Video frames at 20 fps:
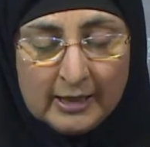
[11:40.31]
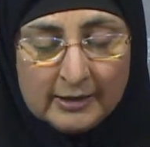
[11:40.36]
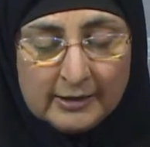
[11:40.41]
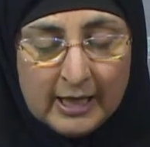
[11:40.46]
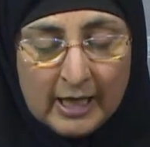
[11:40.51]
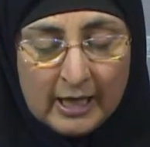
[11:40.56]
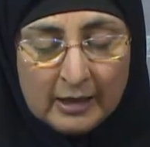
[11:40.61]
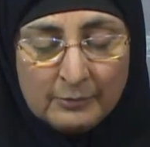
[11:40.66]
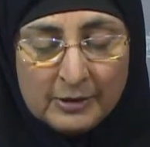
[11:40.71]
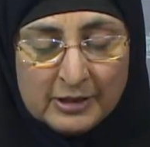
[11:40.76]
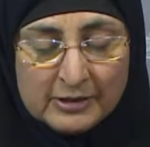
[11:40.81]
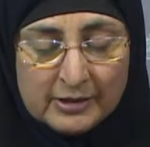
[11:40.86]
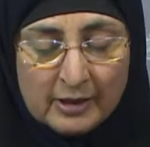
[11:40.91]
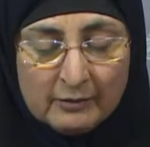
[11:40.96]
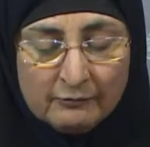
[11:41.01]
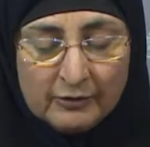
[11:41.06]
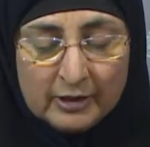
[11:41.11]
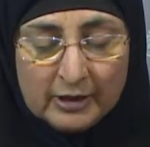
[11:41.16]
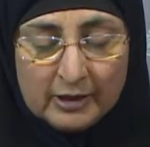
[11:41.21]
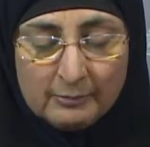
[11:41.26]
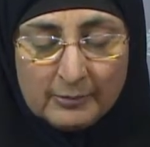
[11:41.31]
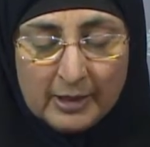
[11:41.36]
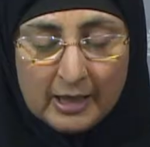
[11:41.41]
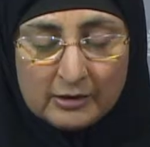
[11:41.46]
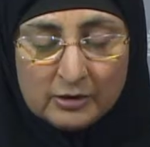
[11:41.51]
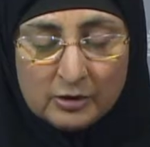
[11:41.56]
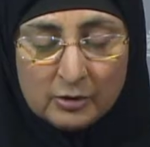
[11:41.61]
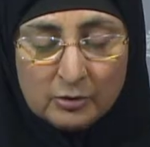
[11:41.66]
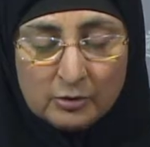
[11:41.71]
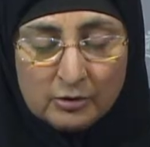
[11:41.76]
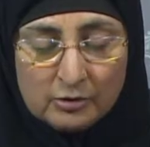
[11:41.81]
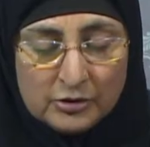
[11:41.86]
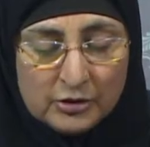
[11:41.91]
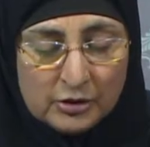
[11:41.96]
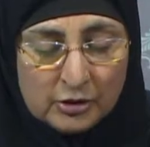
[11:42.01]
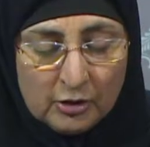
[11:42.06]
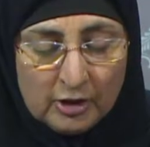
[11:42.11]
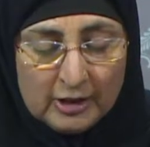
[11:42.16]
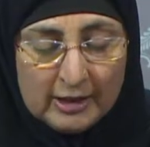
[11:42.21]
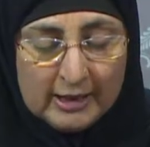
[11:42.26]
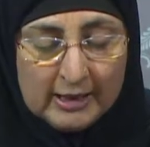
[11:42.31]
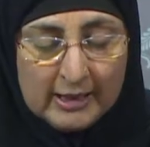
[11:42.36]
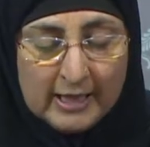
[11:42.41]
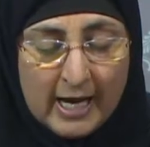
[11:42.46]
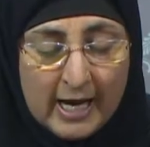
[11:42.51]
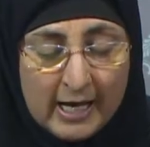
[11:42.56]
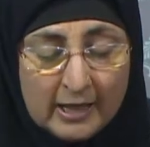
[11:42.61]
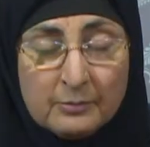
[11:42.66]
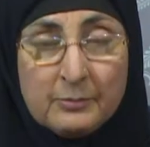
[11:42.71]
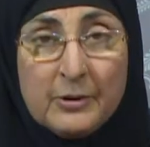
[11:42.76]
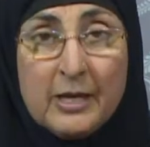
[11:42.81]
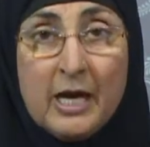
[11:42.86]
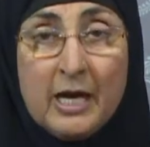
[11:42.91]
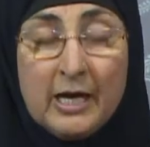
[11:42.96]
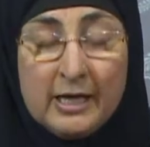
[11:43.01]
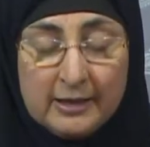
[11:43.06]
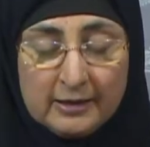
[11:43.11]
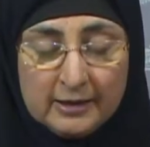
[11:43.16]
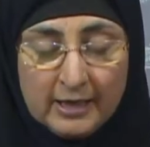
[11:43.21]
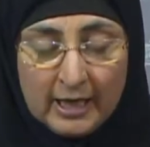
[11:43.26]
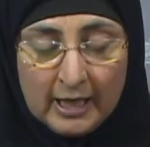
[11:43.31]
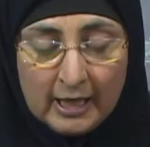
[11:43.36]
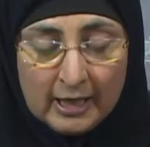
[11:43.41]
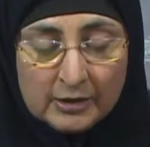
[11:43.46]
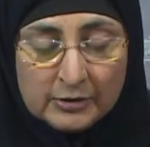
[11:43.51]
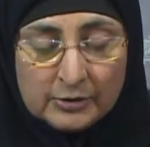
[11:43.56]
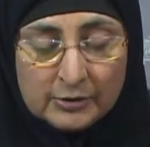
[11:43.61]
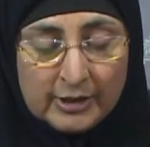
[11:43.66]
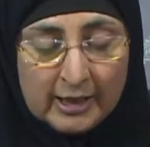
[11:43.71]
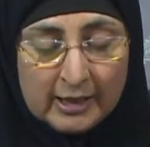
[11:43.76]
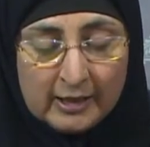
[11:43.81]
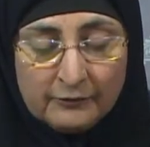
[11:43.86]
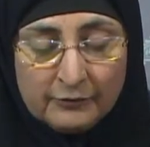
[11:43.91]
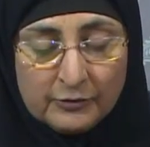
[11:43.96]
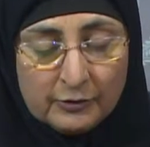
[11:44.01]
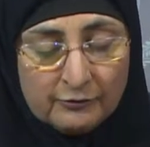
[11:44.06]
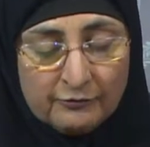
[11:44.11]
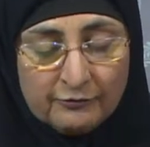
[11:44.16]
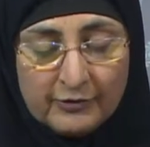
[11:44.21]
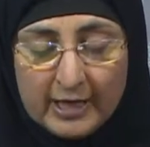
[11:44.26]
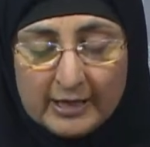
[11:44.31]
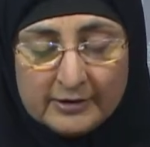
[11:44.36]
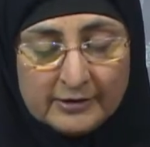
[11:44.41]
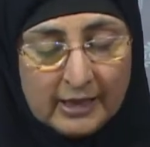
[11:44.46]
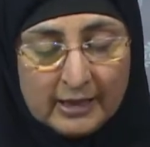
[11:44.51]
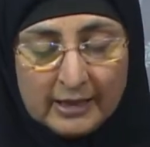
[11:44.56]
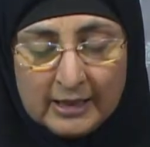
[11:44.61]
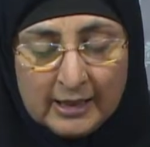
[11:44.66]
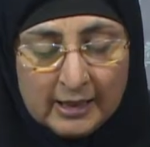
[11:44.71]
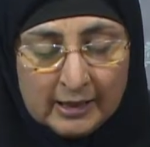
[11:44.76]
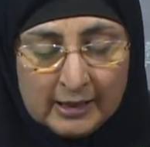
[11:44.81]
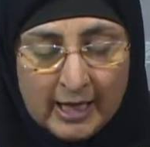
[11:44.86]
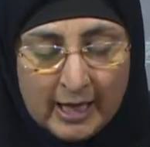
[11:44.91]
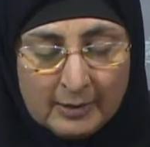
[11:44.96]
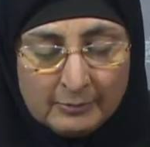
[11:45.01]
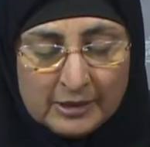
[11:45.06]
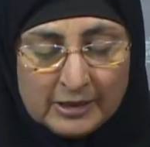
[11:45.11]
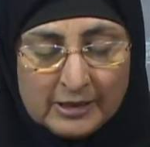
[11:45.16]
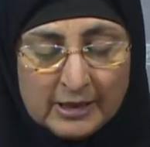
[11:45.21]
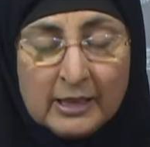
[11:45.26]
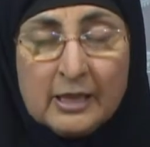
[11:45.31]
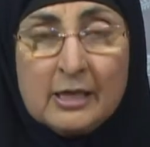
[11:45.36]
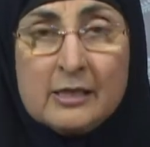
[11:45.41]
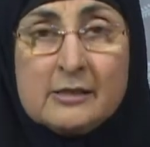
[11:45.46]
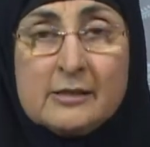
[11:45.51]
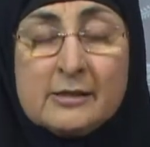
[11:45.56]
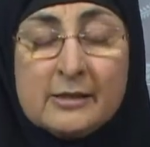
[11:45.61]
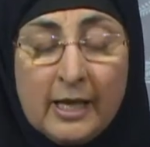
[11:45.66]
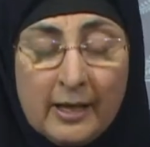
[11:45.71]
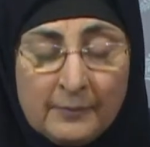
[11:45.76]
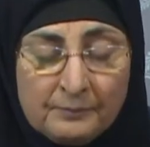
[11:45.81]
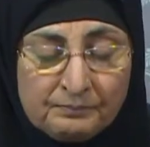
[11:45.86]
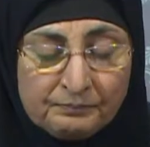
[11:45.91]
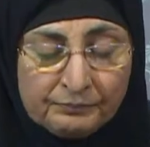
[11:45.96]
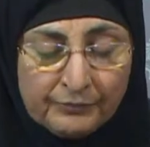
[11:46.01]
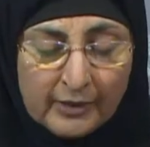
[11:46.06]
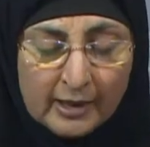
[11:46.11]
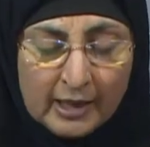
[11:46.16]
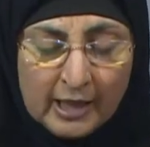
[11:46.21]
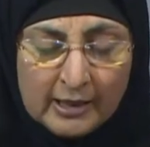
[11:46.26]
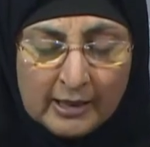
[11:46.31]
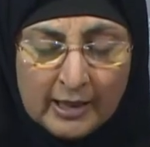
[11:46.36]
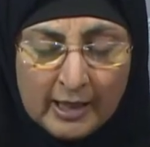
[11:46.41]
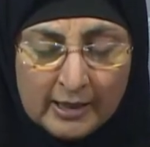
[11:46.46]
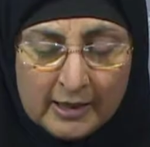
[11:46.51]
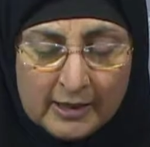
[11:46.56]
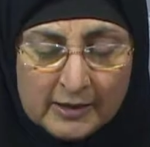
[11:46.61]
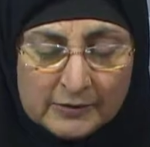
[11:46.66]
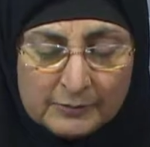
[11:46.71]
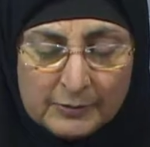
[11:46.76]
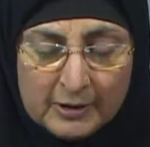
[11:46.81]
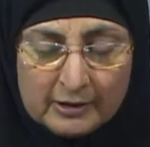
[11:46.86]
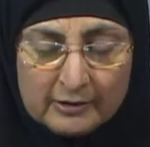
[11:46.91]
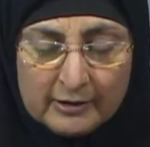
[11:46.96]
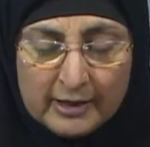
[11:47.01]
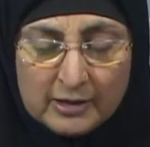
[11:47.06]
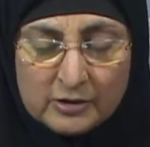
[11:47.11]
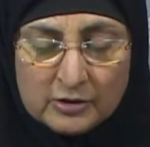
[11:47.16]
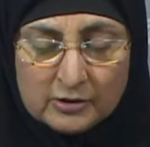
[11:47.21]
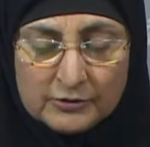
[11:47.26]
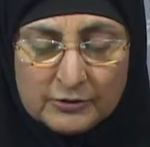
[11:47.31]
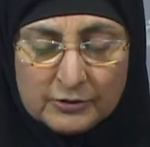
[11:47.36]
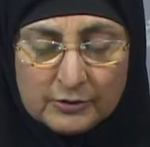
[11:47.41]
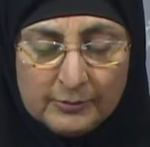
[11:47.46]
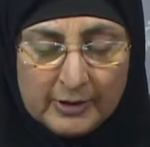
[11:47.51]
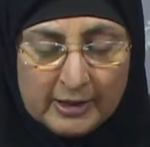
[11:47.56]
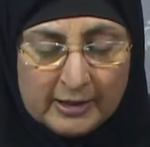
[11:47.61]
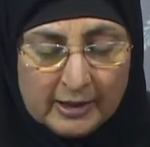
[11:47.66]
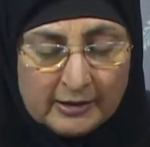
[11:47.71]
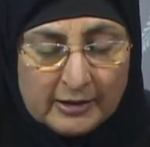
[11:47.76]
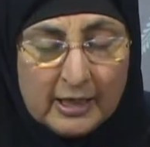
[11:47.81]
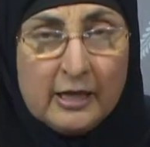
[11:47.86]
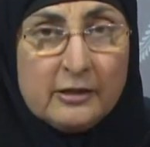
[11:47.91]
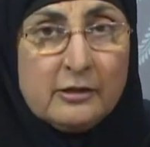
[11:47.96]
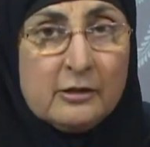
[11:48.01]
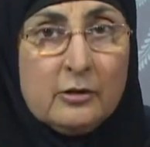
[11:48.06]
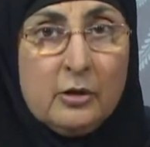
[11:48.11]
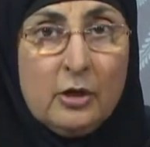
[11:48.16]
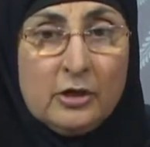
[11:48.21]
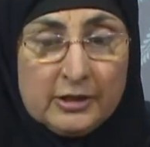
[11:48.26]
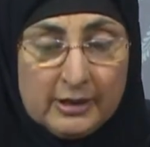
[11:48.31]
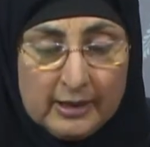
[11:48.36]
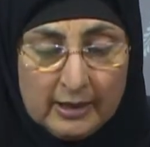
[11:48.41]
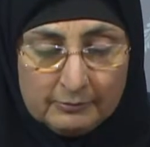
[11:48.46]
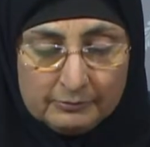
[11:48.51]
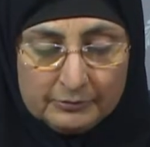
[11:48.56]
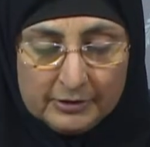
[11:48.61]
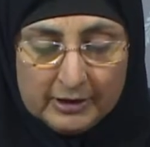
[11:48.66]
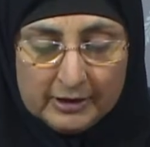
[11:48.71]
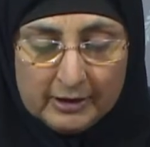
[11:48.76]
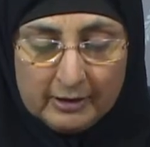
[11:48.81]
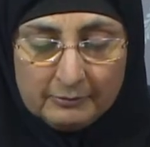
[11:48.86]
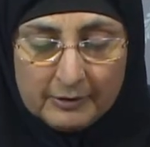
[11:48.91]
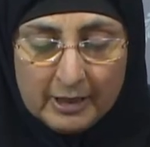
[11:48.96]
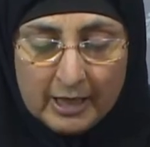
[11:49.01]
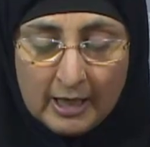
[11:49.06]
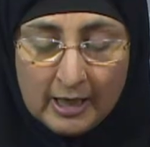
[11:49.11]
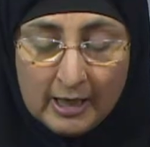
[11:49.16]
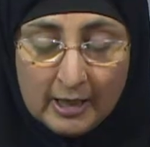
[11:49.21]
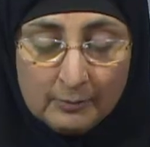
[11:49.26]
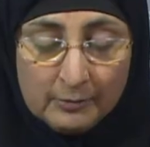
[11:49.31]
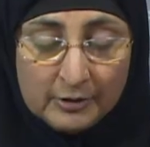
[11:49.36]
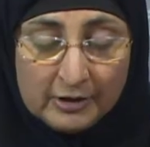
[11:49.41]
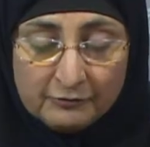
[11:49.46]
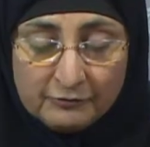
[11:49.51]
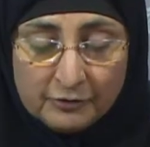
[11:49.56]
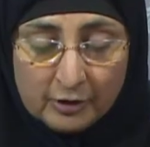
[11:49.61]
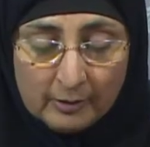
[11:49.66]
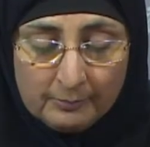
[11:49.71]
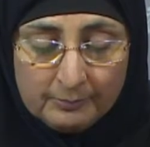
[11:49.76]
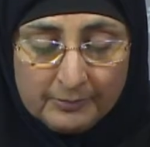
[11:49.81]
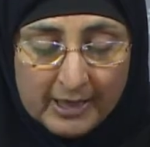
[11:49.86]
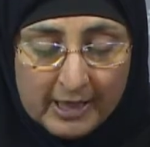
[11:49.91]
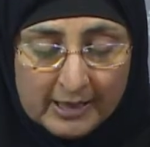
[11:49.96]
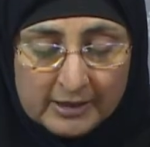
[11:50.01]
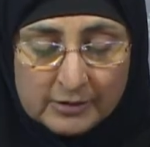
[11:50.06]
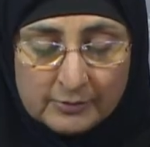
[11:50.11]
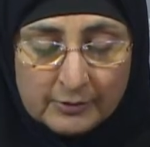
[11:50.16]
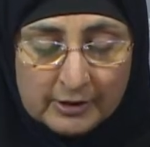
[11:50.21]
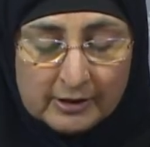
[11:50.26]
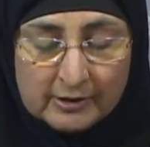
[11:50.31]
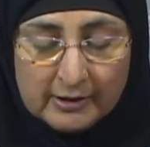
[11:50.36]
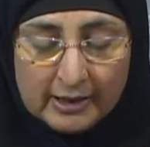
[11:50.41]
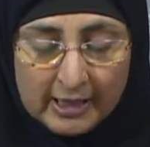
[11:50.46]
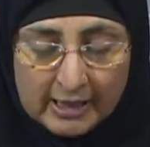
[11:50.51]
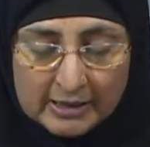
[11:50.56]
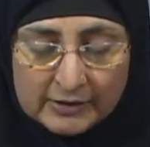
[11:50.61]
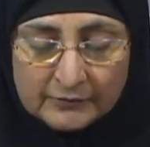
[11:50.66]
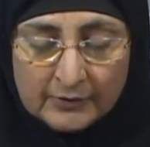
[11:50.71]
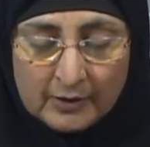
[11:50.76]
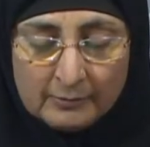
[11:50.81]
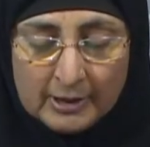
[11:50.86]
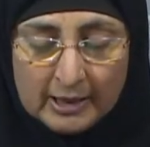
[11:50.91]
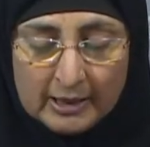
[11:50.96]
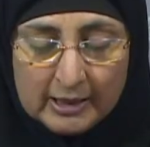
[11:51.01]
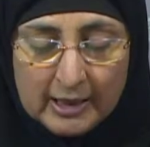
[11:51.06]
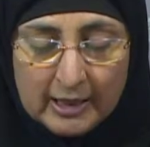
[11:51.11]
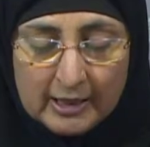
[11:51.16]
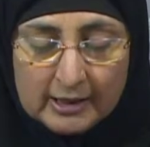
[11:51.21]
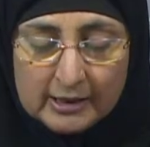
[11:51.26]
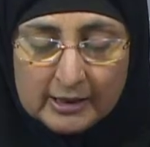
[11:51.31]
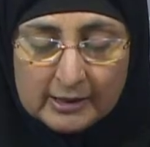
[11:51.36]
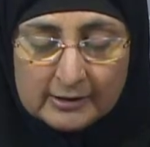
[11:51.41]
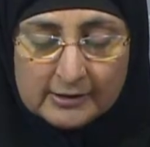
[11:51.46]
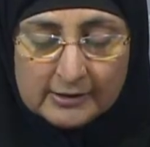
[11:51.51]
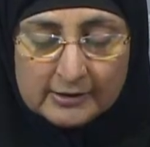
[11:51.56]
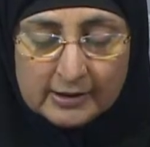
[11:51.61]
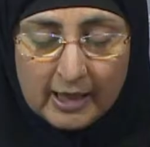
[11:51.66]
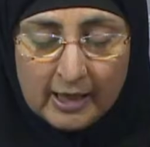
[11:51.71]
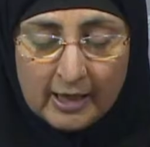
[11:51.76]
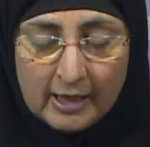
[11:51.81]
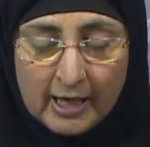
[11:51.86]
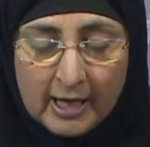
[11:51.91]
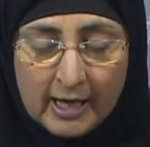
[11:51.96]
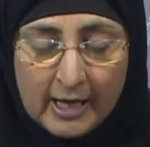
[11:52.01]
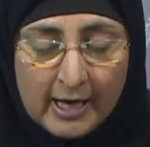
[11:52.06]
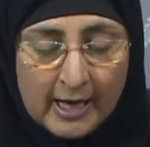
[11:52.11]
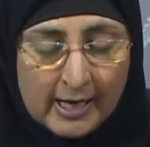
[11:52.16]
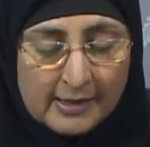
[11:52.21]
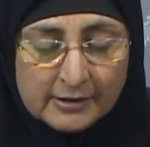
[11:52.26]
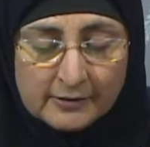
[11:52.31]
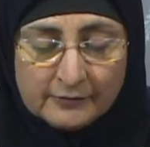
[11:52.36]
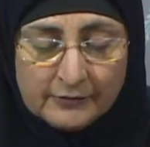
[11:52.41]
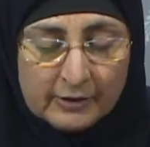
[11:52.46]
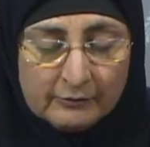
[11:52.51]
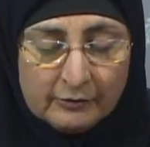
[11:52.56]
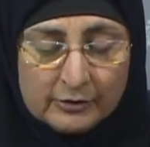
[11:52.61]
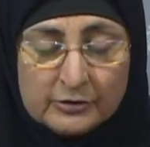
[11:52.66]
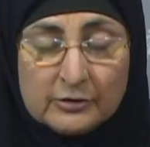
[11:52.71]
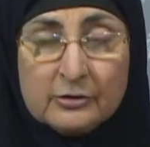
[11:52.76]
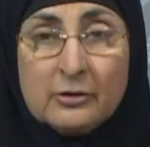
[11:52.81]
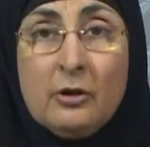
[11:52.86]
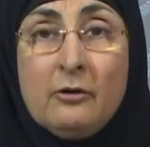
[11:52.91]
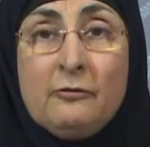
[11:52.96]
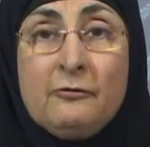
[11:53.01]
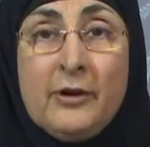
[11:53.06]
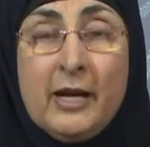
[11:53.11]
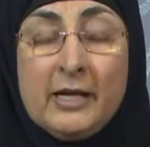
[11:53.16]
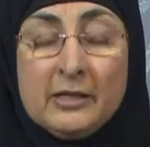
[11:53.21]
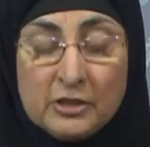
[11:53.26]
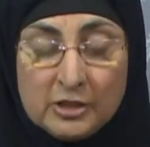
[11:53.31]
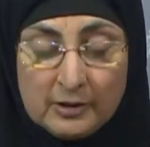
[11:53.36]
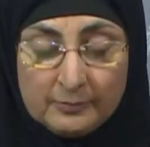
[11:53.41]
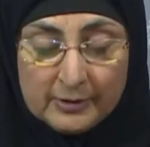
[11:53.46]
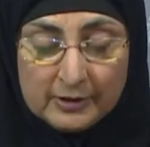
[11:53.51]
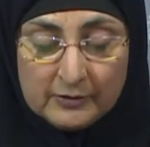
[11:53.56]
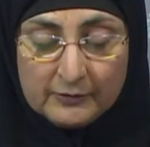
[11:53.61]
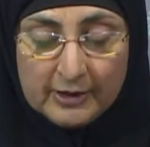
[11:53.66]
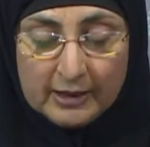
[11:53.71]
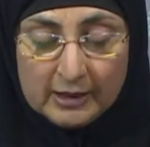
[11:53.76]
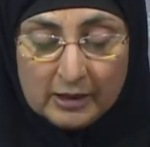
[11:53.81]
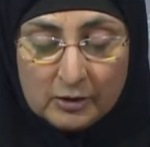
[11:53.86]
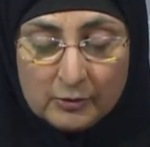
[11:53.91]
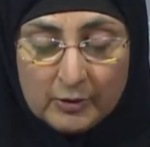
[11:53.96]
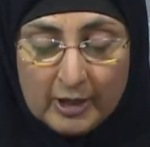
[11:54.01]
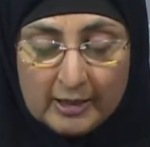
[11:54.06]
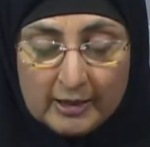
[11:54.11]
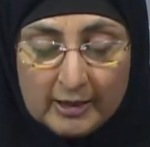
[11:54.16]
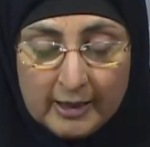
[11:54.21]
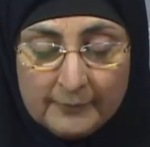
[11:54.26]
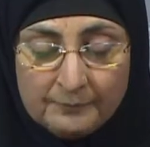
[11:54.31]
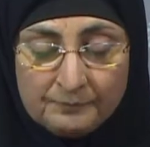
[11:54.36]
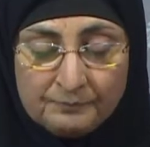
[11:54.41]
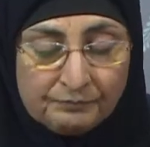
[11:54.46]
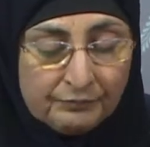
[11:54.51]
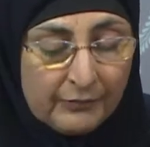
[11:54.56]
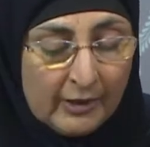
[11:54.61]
There'll be someone among you who'll surely lag behind, so that if you face any calamity, he'll say, Allah has been gracious to me that I did not accompany them. But if you're blessed with grace from Allah, he'll say, as if there was no friendship between you and him,